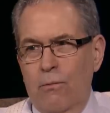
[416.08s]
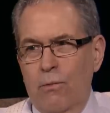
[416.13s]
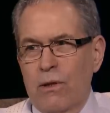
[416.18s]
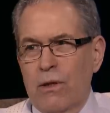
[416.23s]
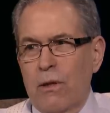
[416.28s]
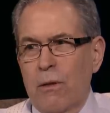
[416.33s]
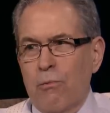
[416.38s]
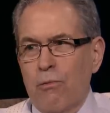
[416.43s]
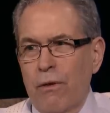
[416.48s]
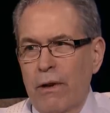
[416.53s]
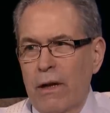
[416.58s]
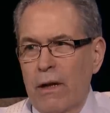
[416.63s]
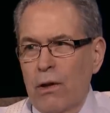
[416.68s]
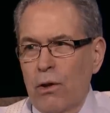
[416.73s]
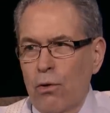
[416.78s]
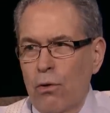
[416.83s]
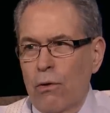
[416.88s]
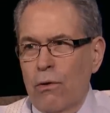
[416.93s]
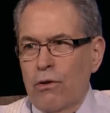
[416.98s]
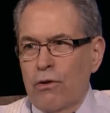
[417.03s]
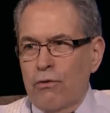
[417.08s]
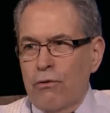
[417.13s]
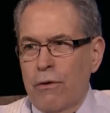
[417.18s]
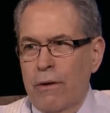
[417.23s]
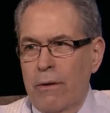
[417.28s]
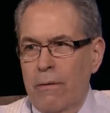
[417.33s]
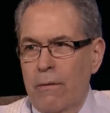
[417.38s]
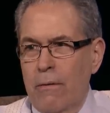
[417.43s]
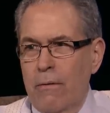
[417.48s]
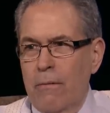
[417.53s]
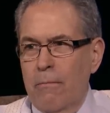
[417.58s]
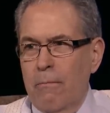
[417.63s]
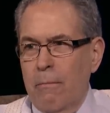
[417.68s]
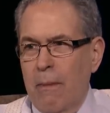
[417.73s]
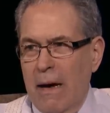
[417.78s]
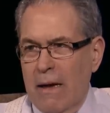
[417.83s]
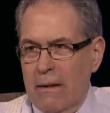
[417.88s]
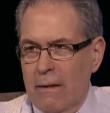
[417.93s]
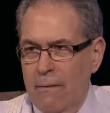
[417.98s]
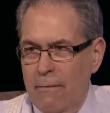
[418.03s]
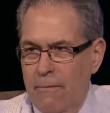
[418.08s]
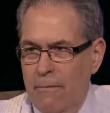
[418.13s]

was to bring your laundry back to, to your